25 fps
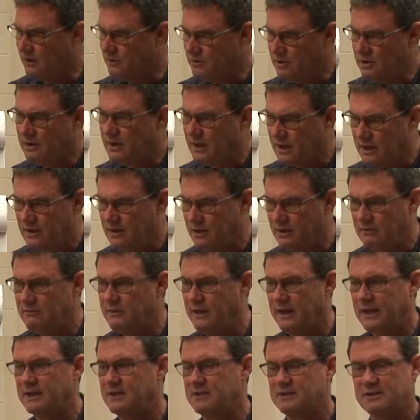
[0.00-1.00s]
you can do
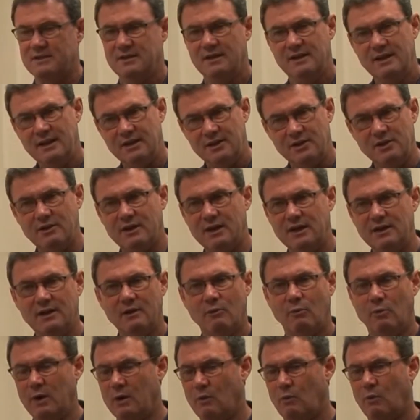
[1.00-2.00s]
this. You can do
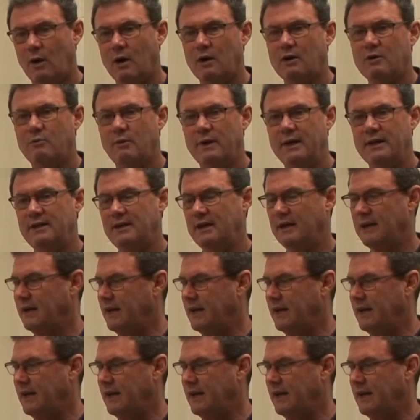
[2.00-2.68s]
it. We'll work with you.